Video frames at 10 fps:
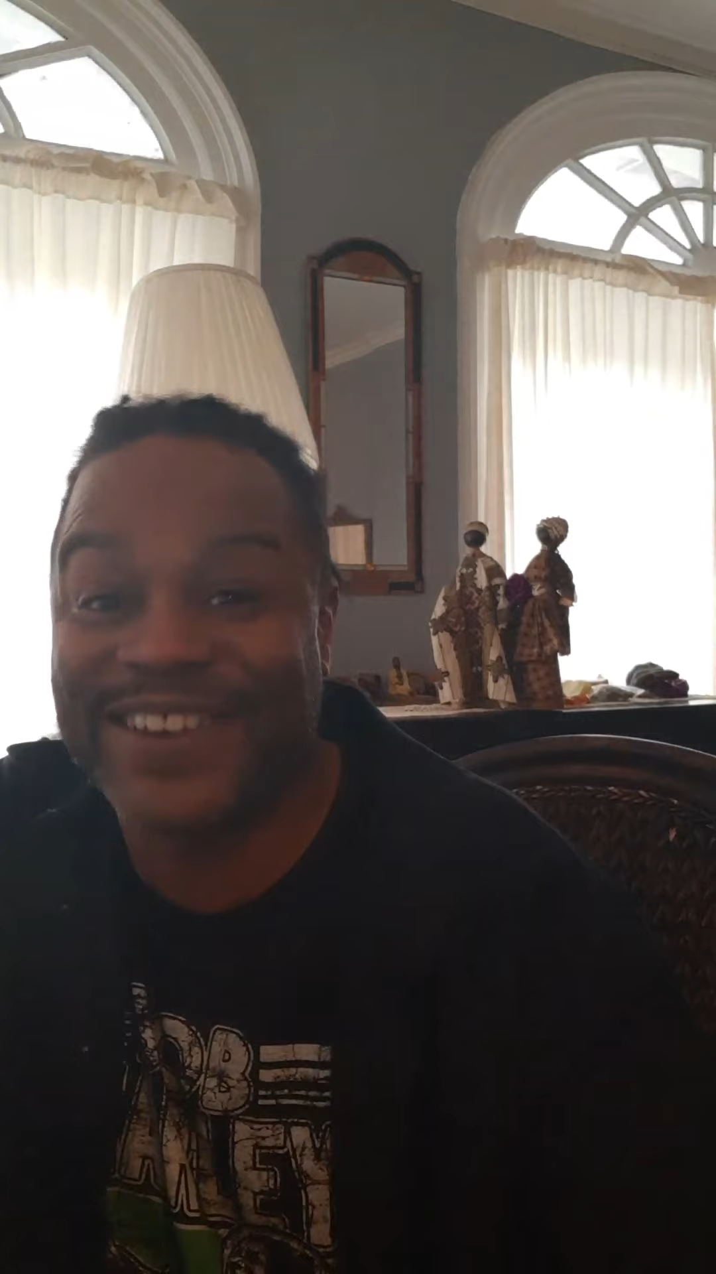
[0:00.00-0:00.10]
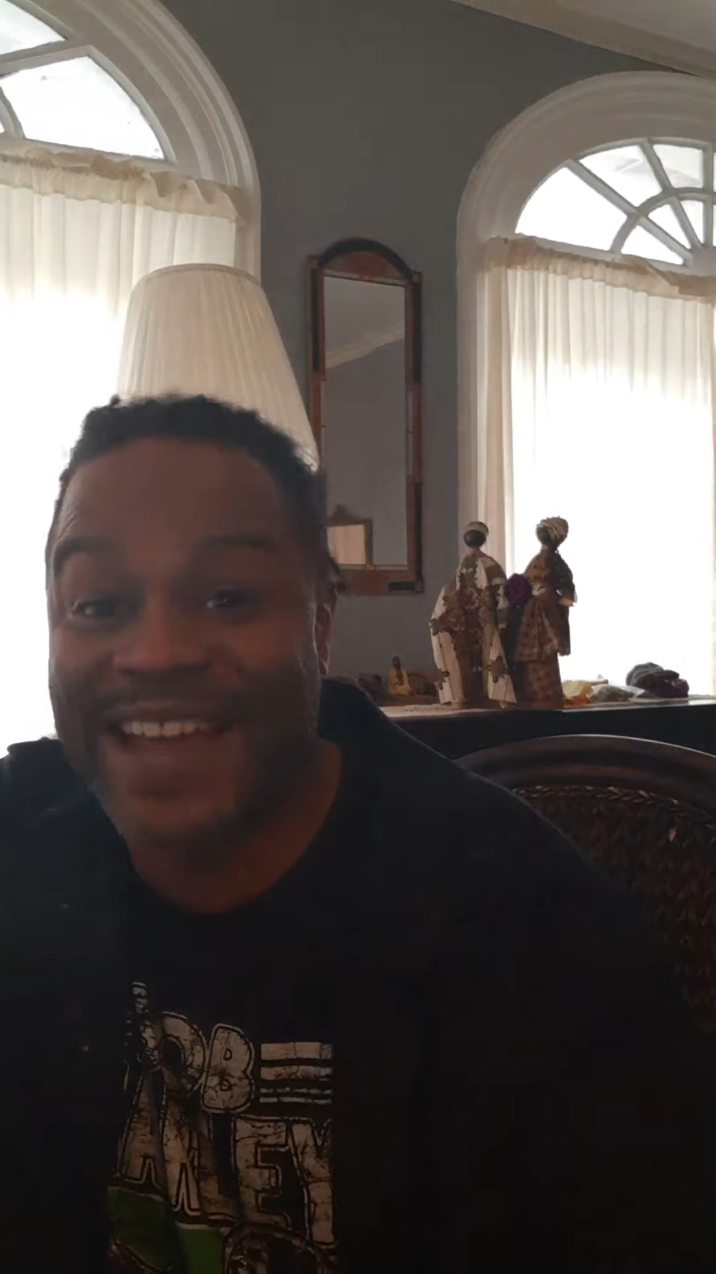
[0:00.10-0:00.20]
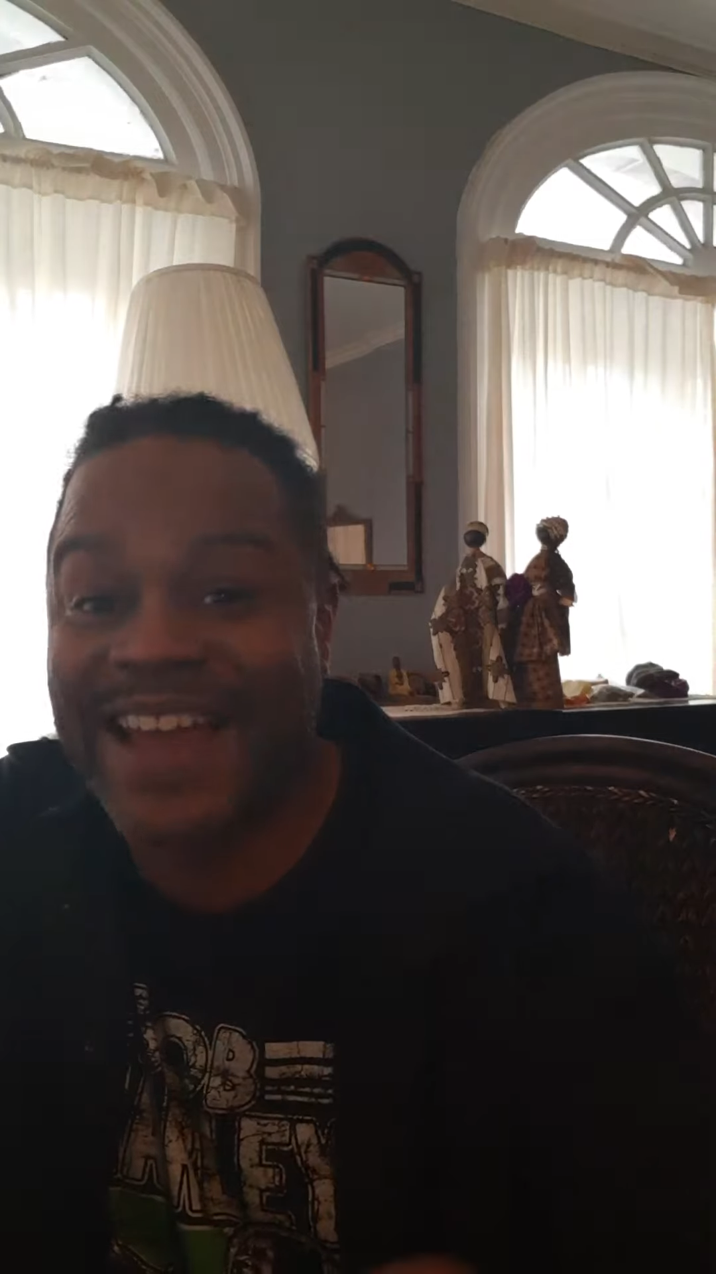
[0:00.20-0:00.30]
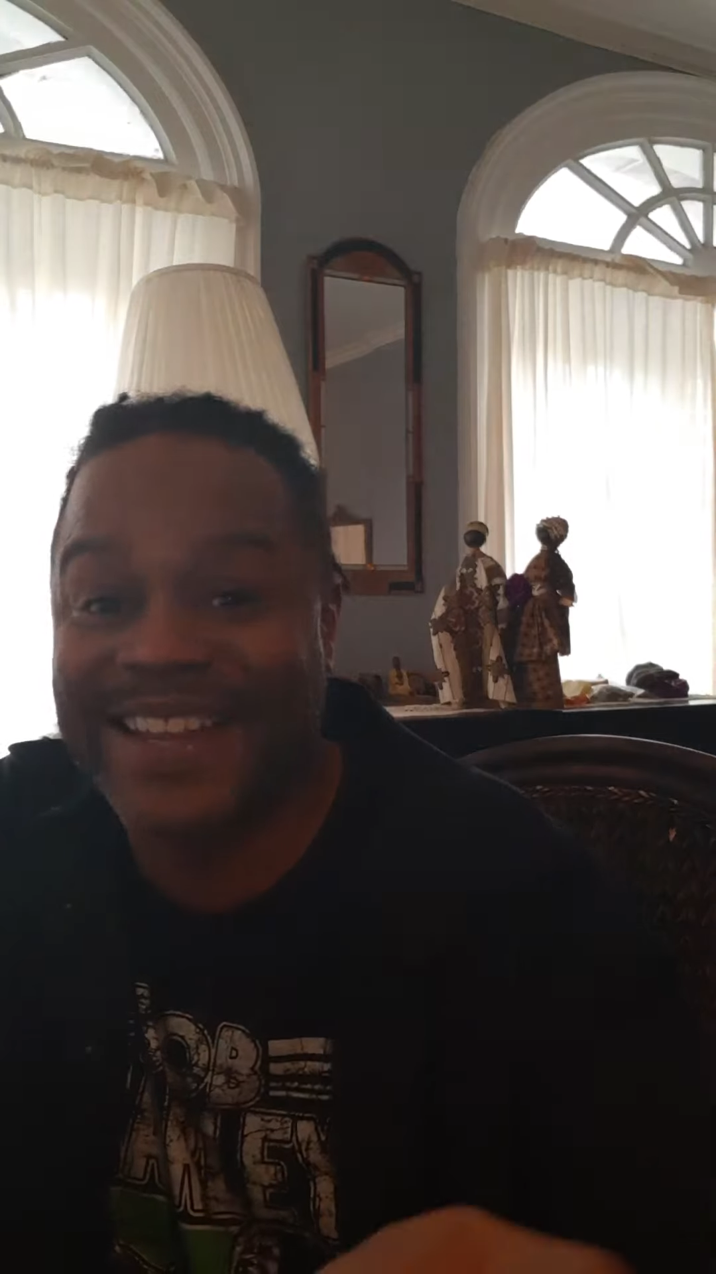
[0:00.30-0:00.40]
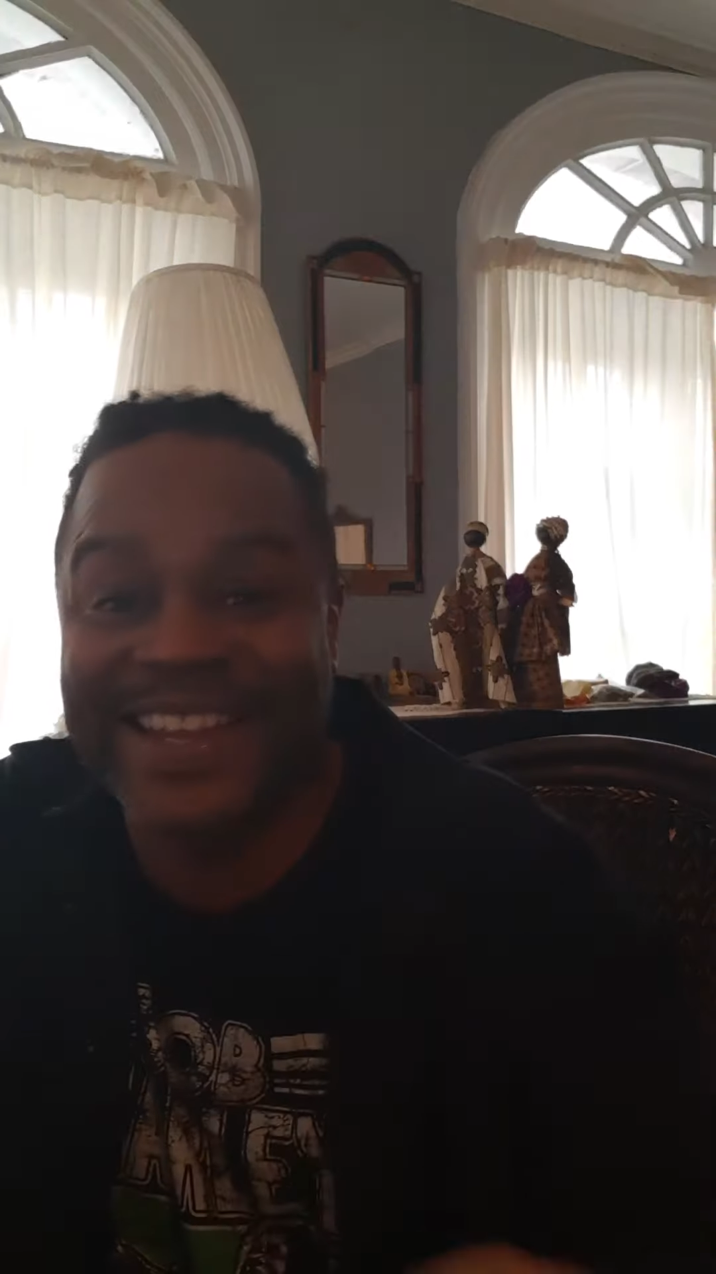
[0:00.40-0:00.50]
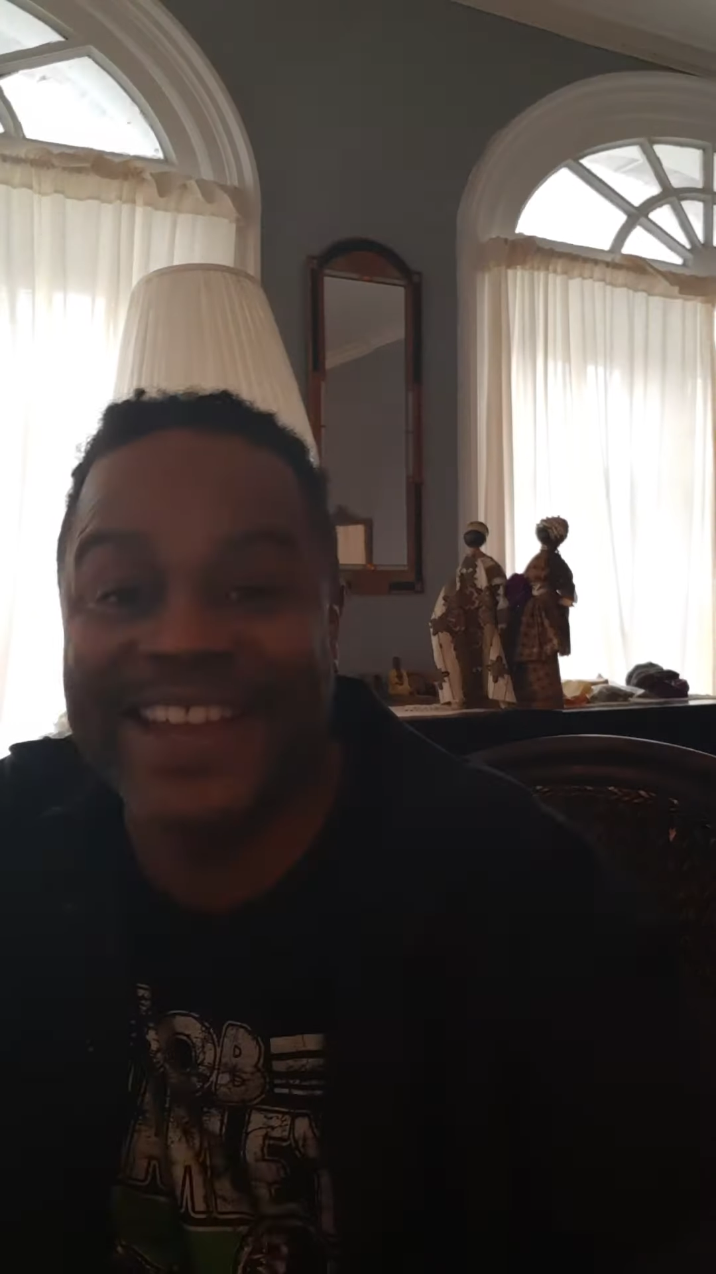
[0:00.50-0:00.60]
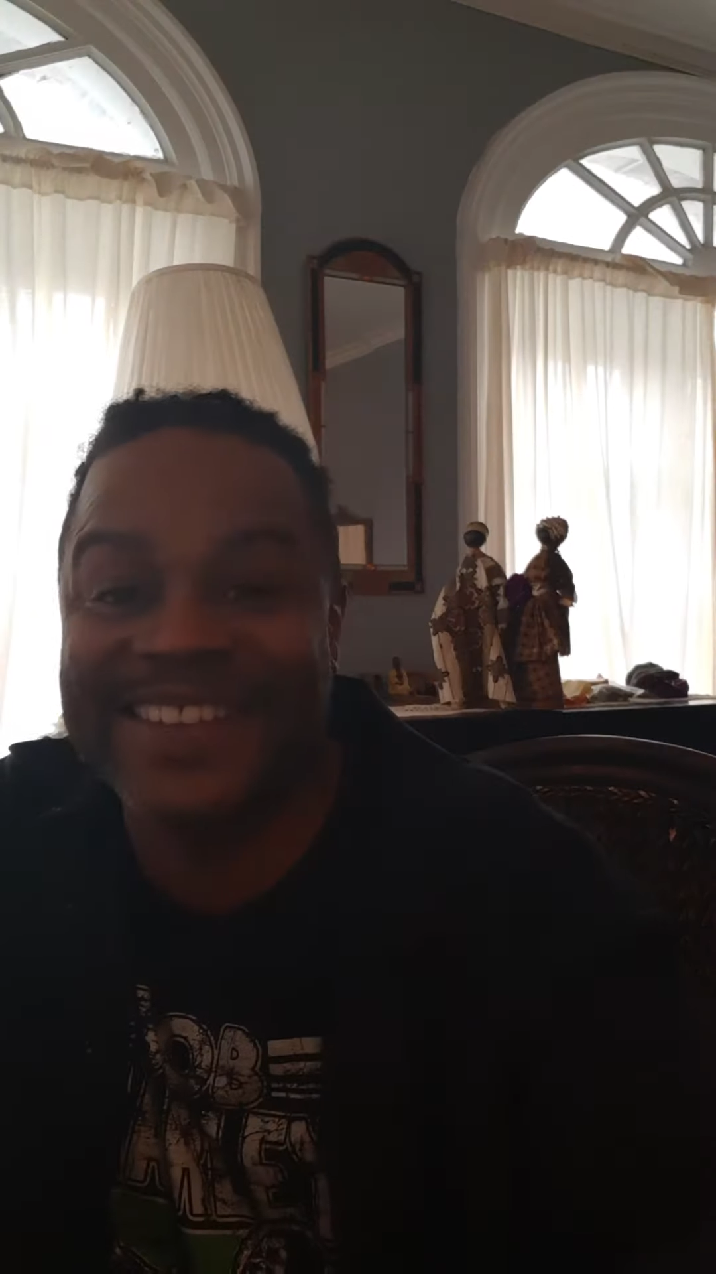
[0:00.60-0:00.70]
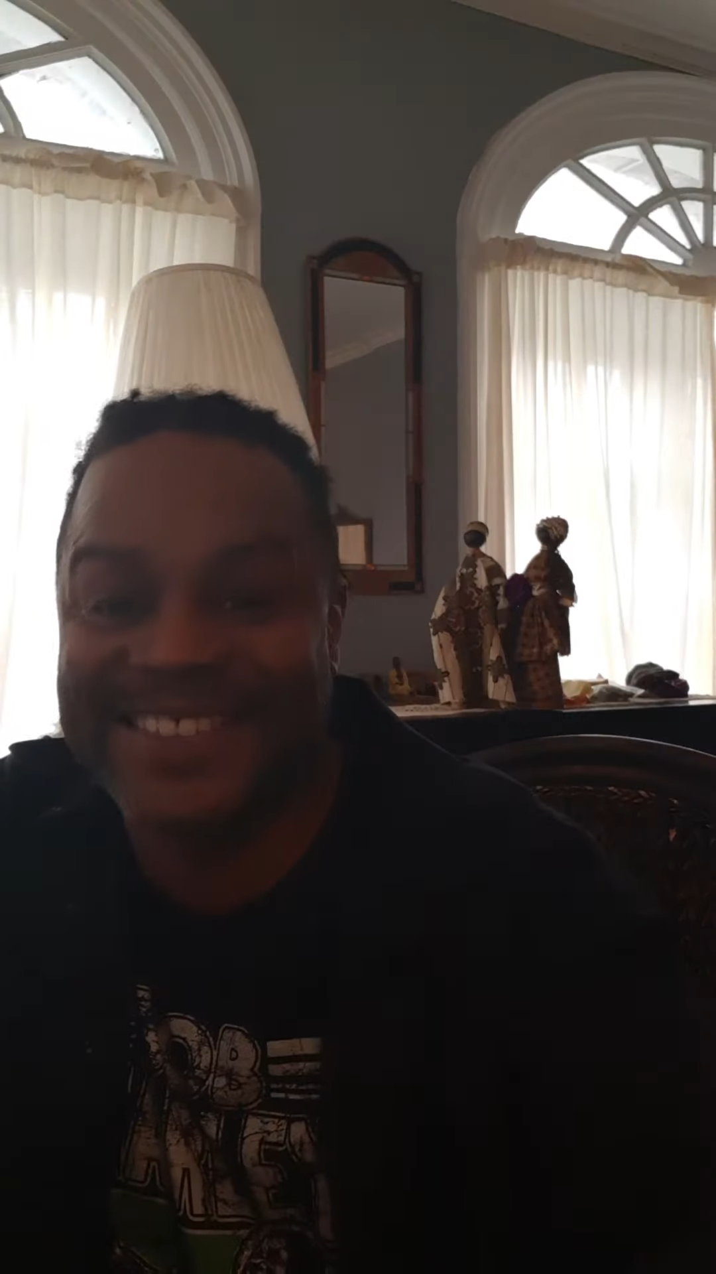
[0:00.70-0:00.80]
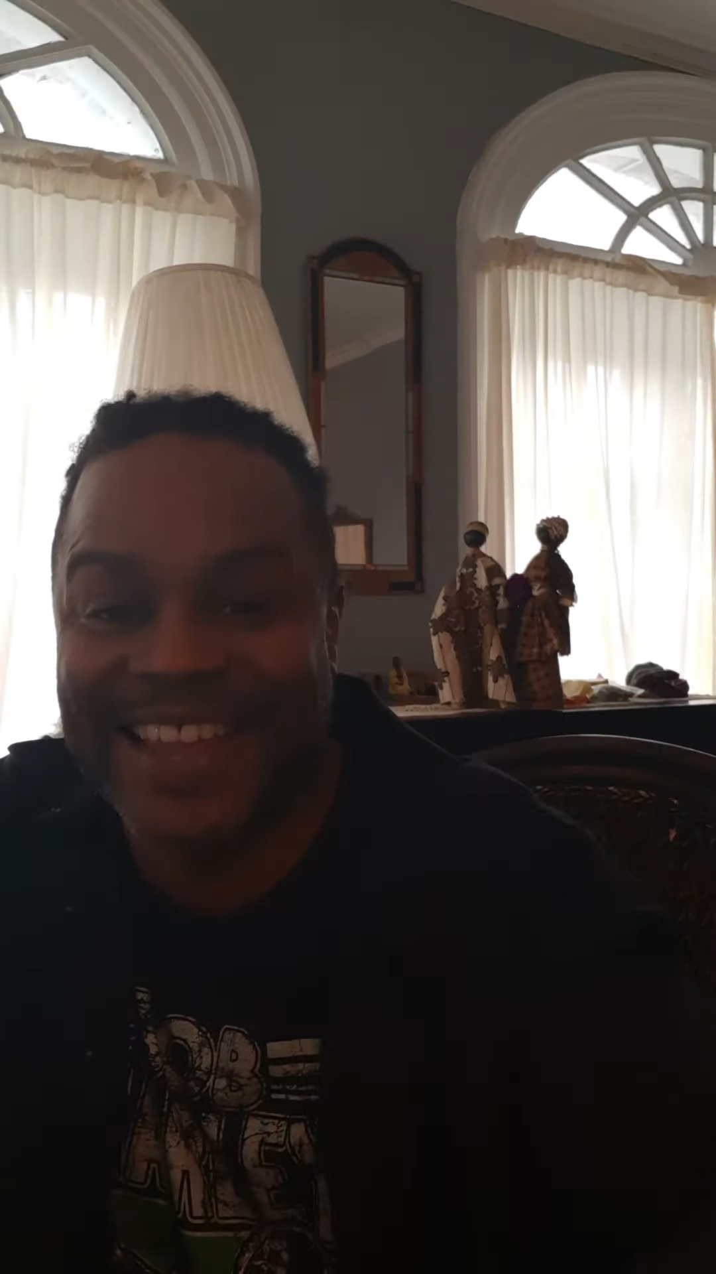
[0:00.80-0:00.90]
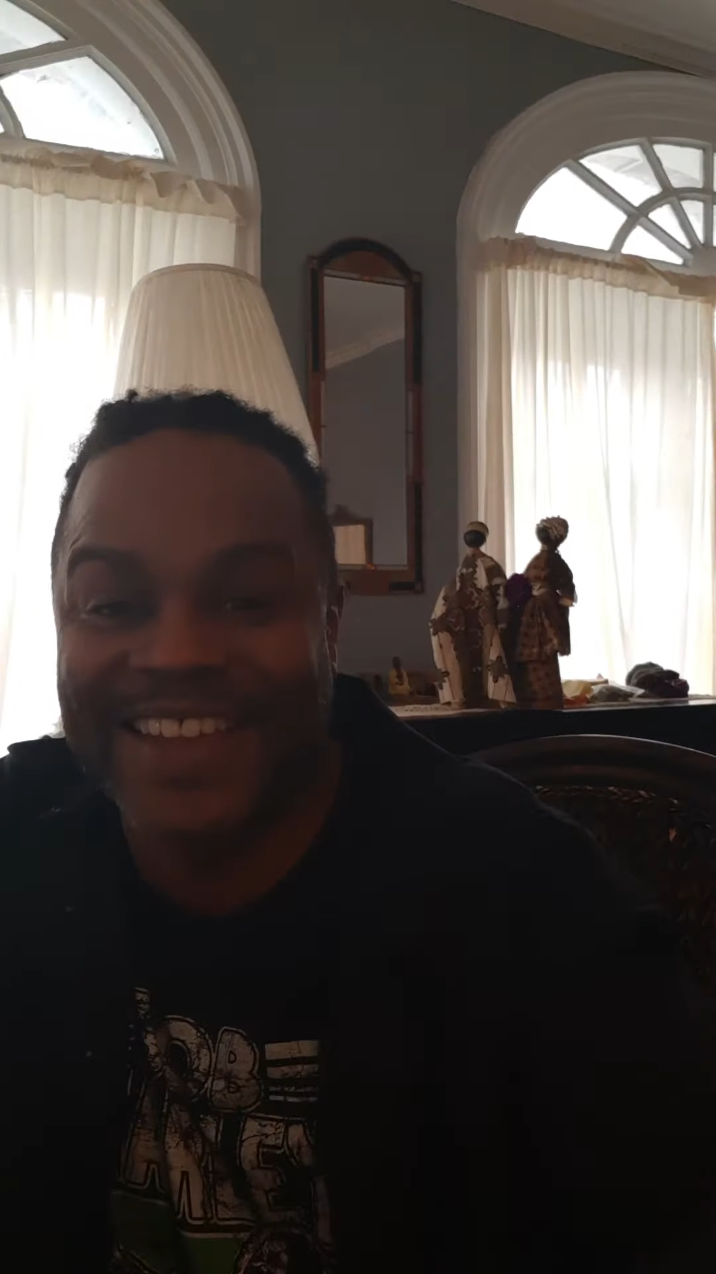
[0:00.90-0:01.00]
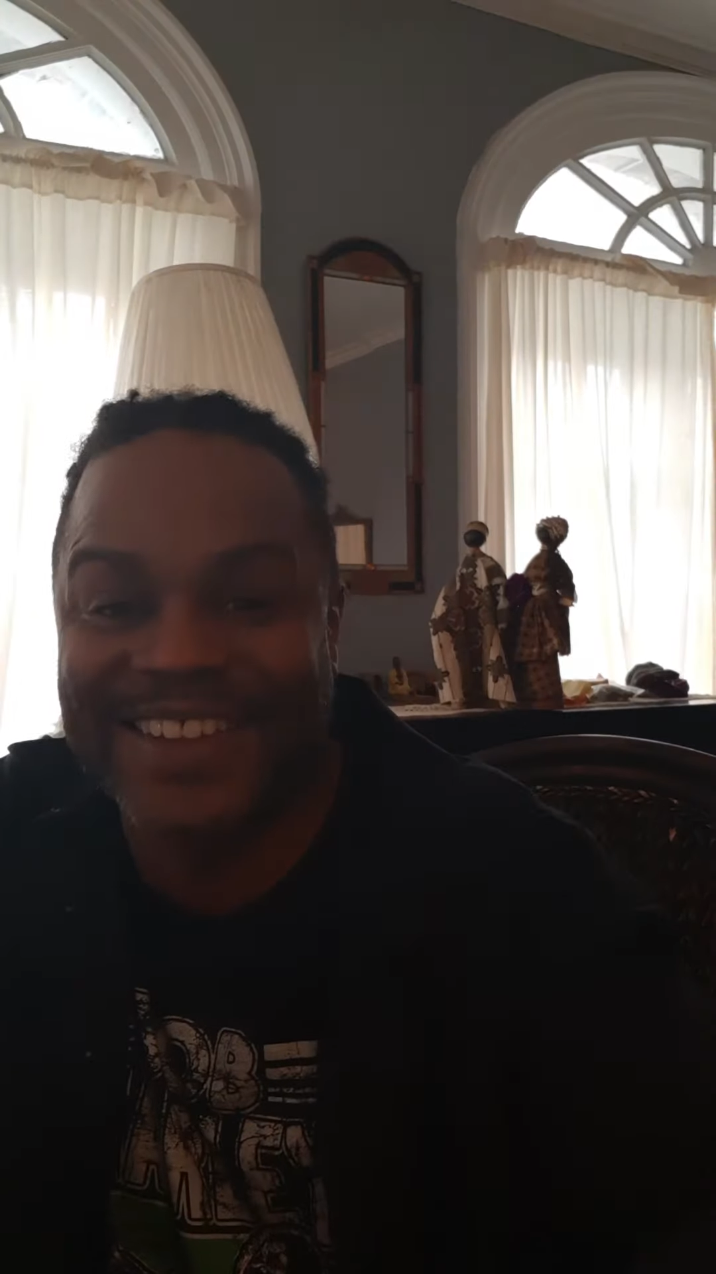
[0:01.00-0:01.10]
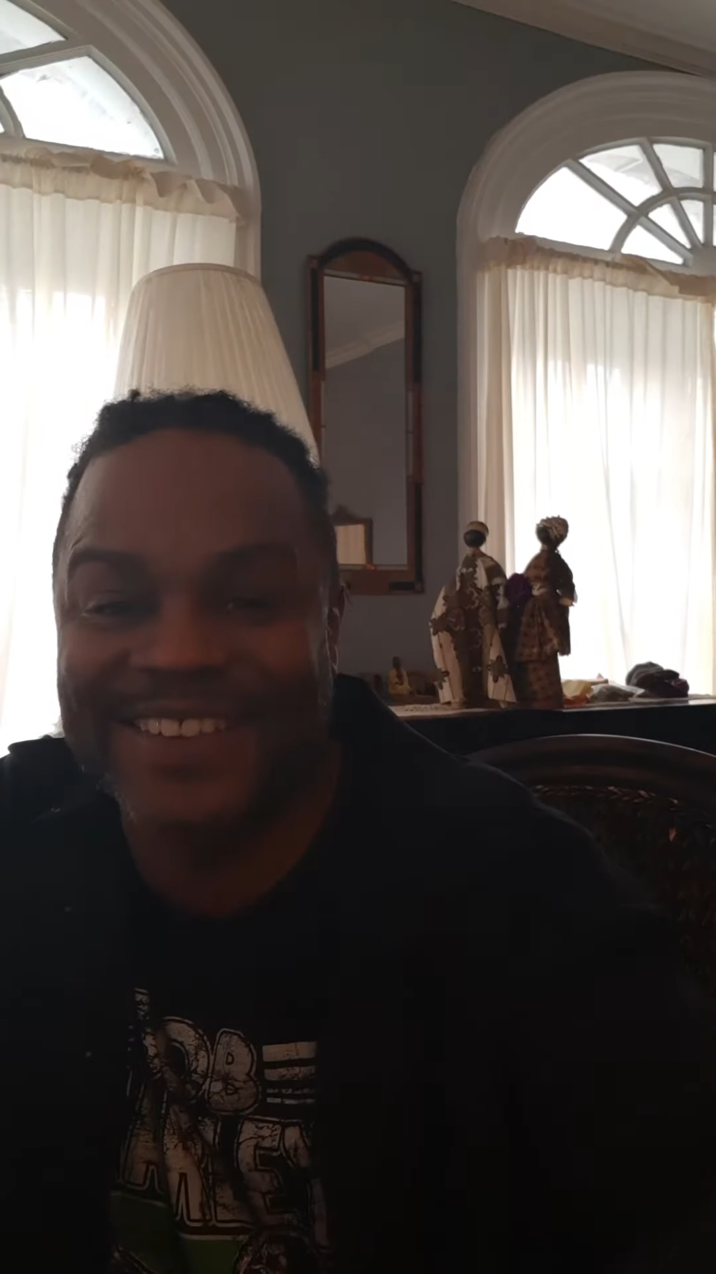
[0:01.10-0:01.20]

Allen case. Thank you.